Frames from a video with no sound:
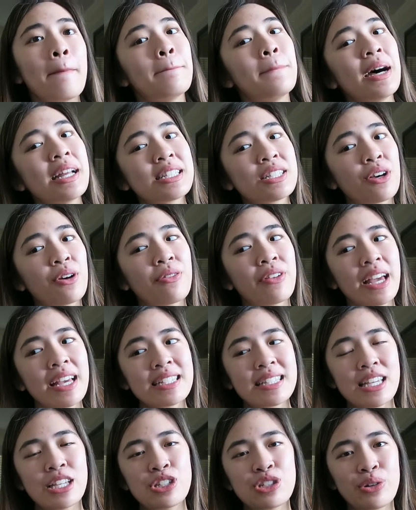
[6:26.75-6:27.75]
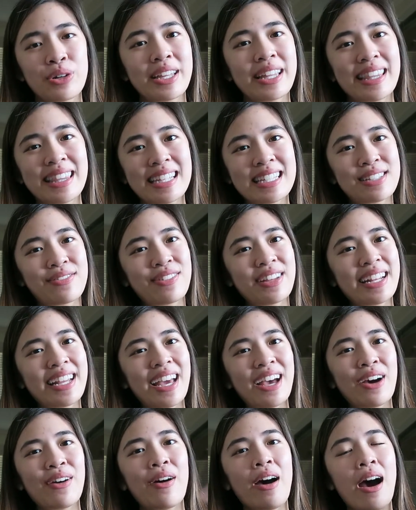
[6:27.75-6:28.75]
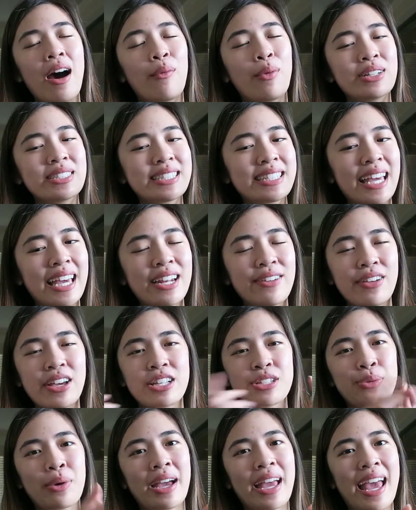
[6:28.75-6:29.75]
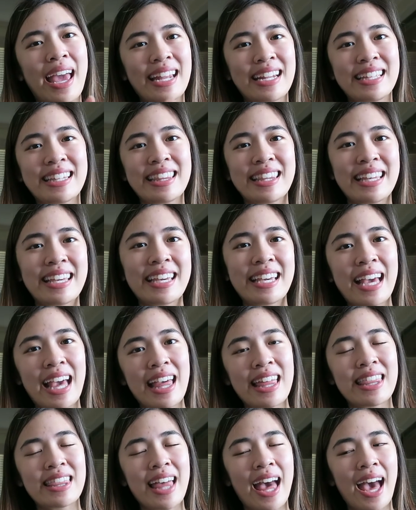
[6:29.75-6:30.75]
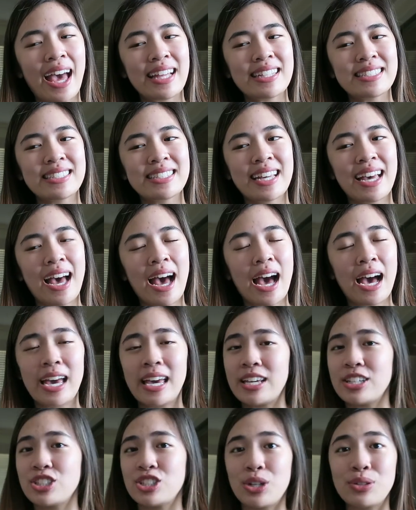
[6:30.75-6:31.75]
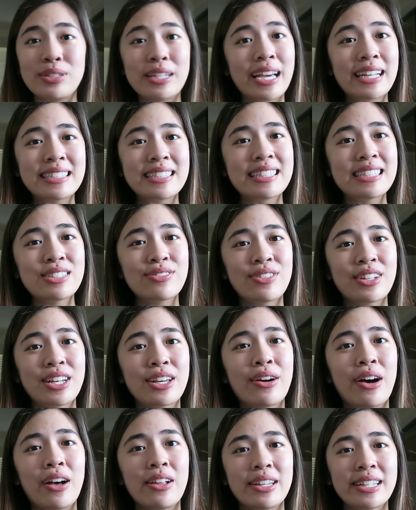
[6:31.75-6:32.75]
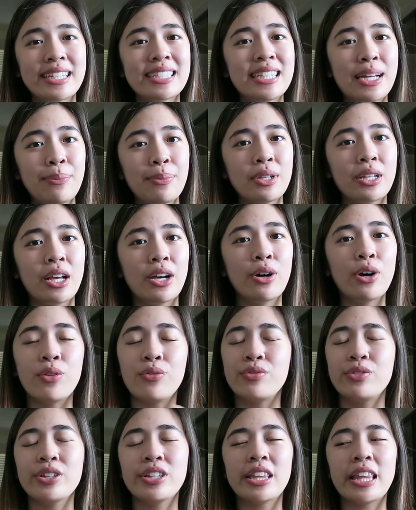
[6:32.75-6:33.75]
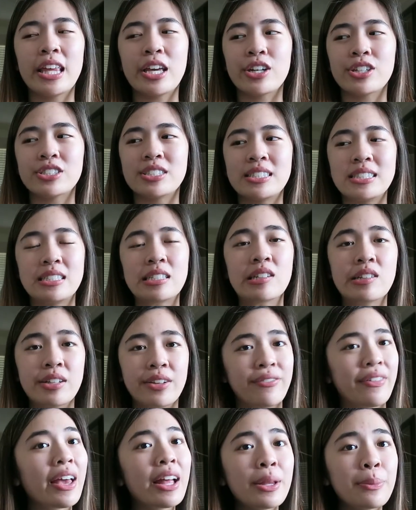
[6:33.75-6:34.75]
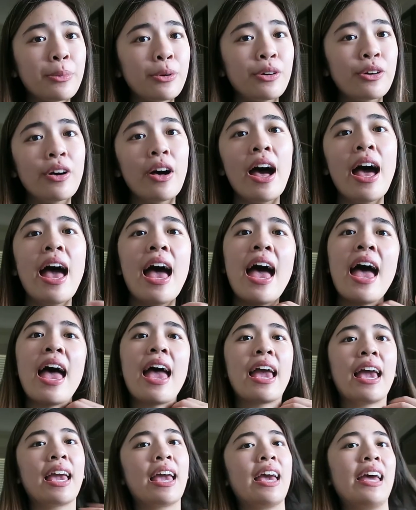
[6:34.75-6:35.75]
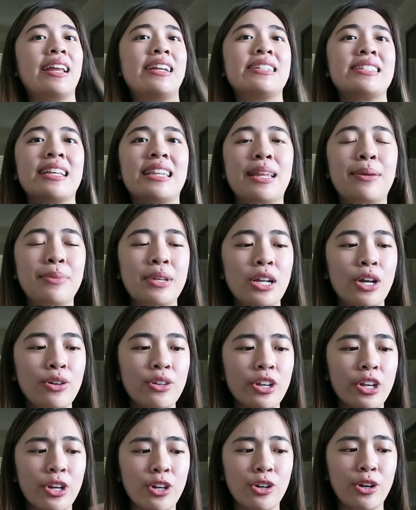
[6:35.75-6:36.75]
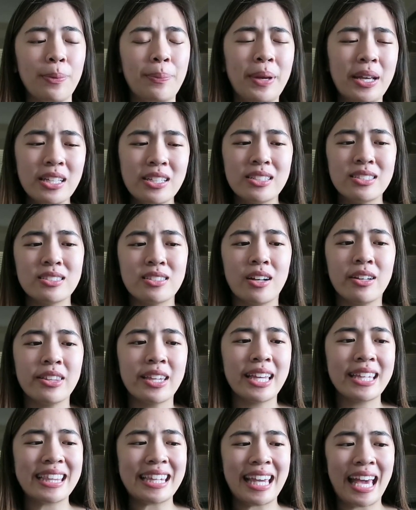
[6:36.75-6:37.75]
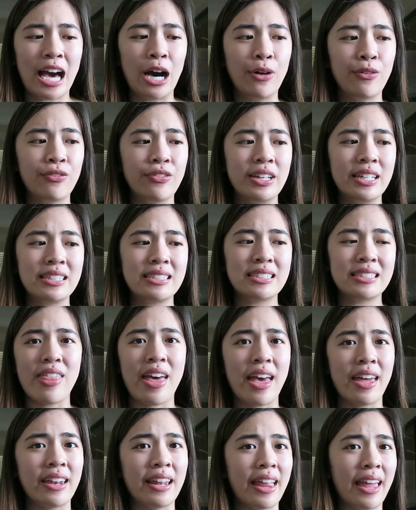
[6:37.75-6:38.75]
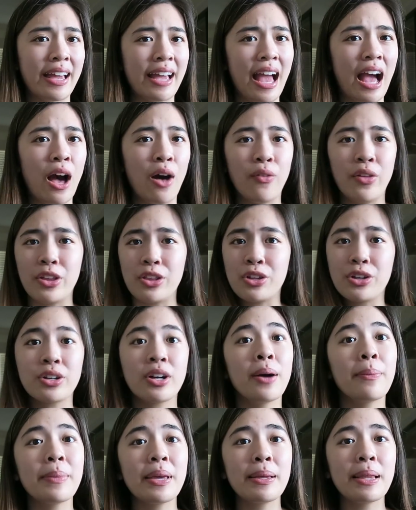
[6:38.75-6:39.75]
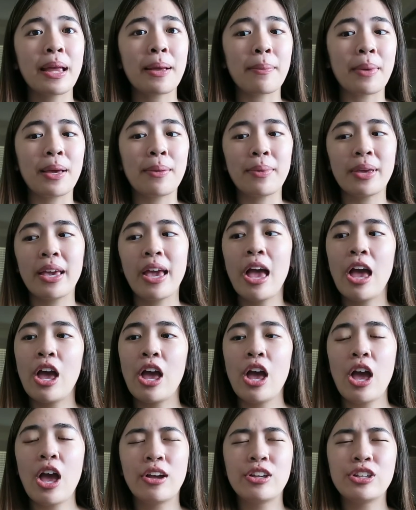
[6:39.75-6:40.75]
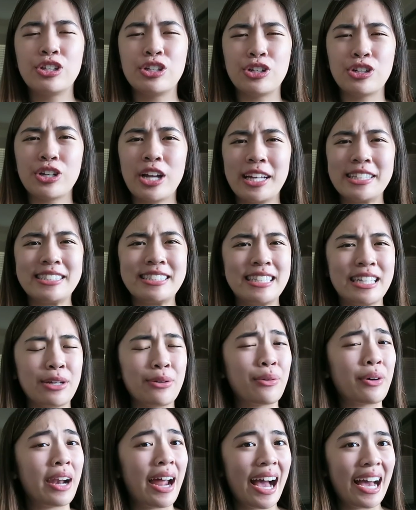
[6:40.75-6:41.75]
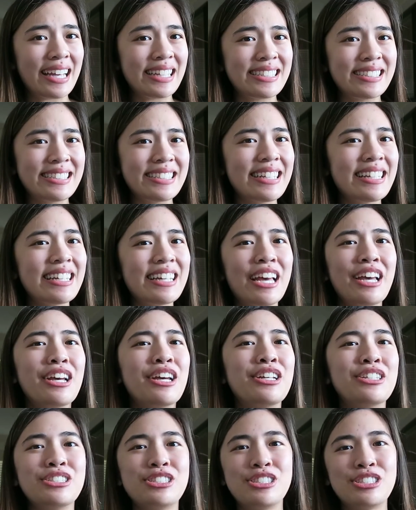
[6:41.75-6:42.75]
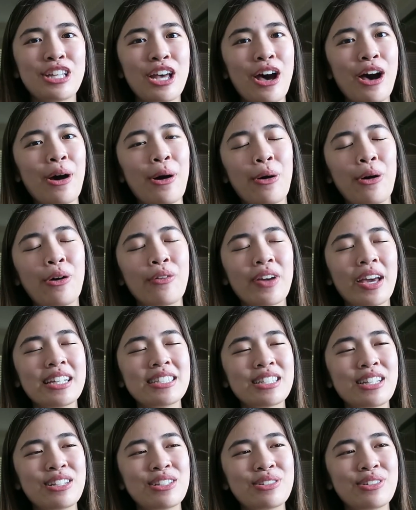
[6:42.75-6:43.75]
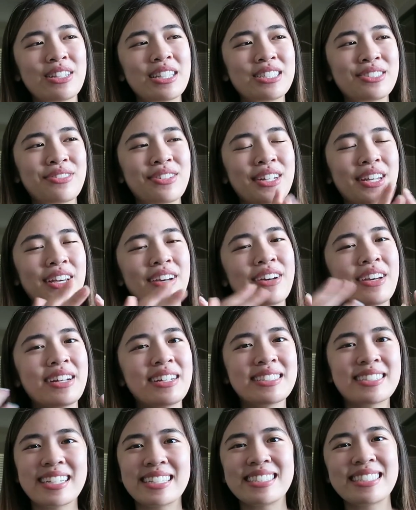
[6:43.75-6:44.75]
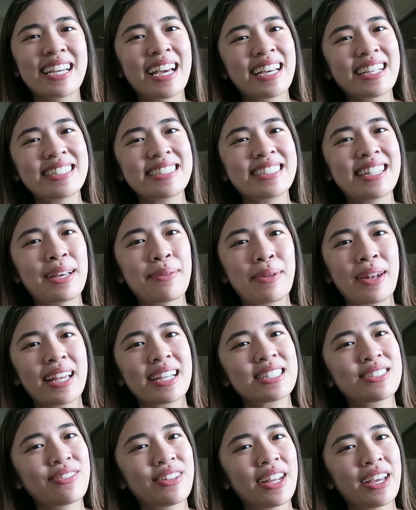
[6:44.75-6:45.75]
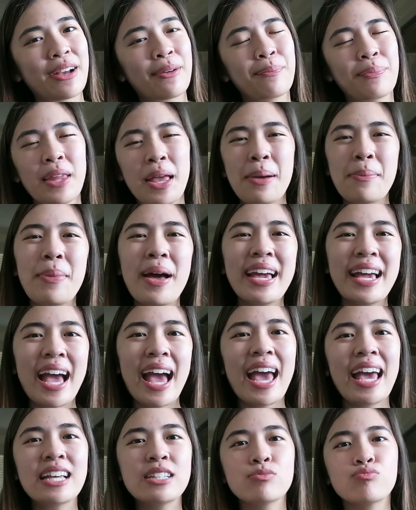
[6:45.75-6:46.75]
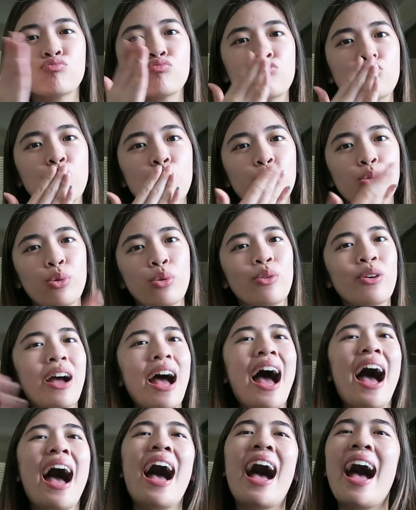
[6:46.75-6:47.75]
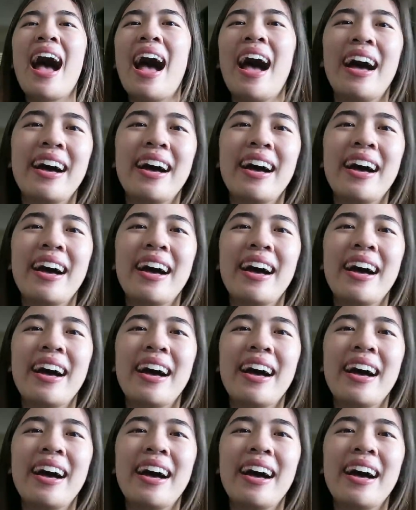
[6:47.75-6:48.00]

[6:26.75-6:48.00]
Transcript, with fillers: But hope you guys enjoyed this video. Once again, if you guys want anything that I showed you guys in this video, I'll link it down below. Hopefully they are still available. And let me know your opinions on like the outfits and like how they look on me. Like, maybe you're not seeing what I see. So hope you guys enjoyed this video, and I'll talk to you guys in my next video. Bye guys.